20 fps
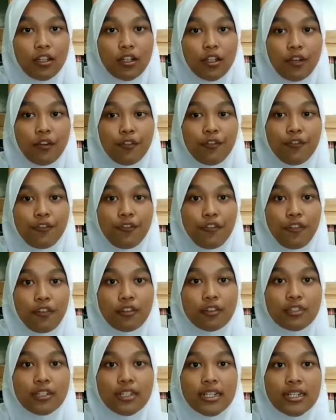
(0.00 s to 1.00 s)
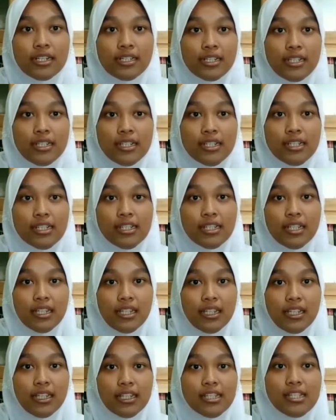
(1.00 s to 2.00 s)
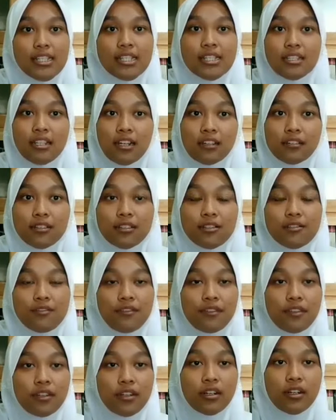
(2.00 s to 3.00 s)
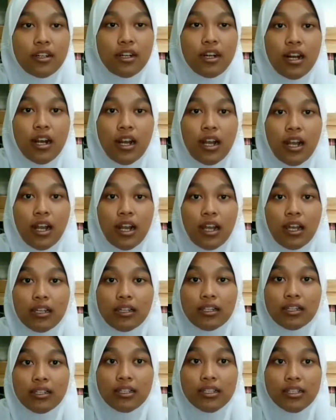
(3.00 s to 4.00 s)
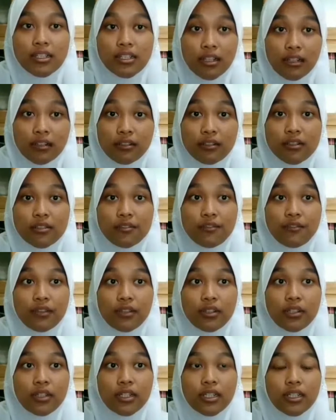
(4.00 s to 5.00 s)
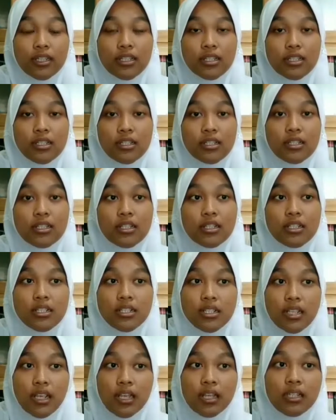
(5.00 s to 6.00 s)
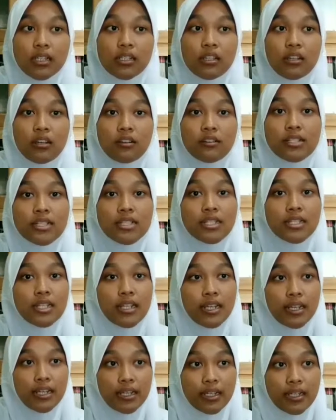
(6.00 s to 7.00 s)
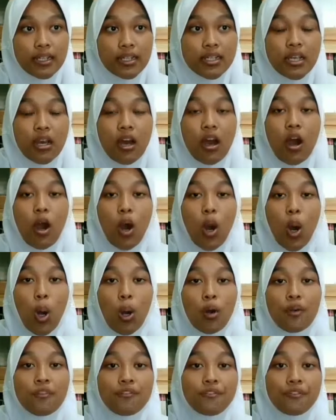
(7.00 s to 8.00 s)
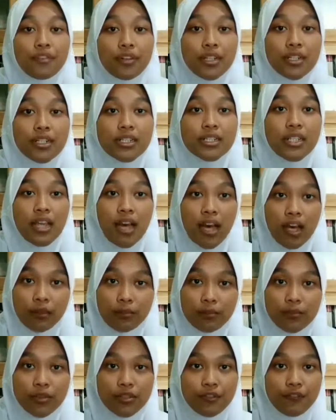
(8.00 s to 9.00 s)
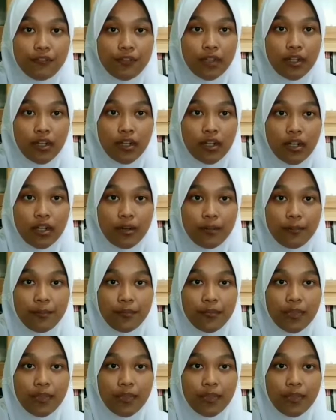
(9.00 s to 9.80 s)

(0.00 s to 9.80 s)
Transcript: The 4 layers is stratosphere. The stratosphere is the second lowest layer of Earth's atmosphere.